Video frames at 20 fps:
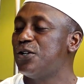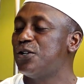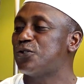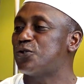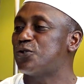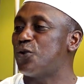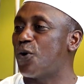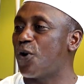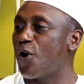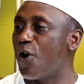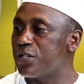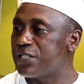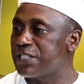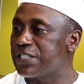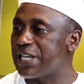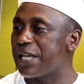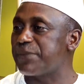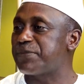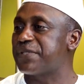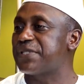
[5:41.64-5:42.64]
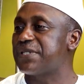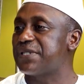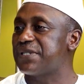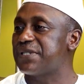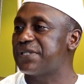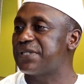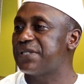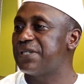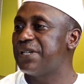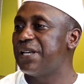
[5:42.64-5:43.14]
to
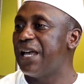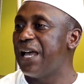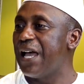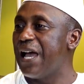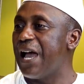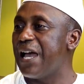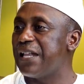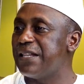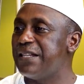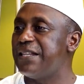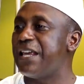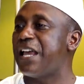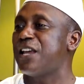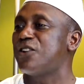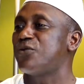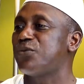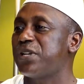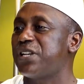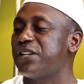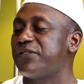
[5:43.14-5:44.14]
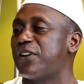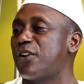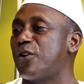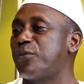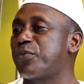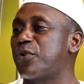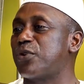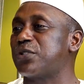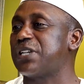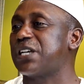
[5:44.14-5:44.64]
concepts, and then we develop
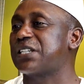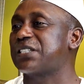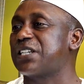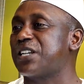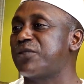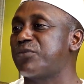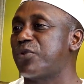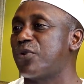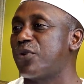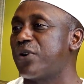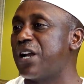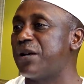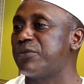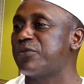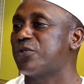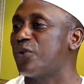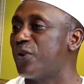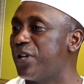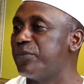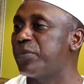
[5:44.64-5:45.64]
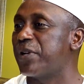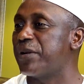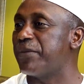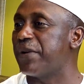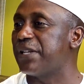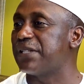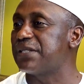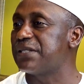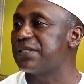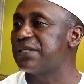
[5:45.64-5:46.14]
projects and programs to
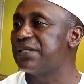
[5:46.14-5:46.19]
implement.